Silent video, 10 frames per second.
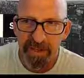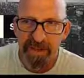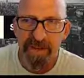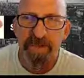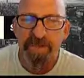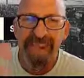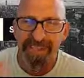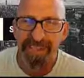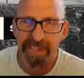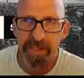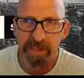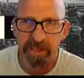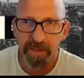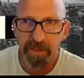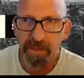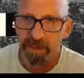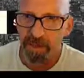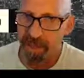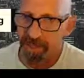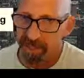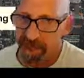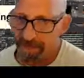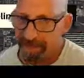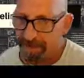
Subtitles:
to miss the good stuff.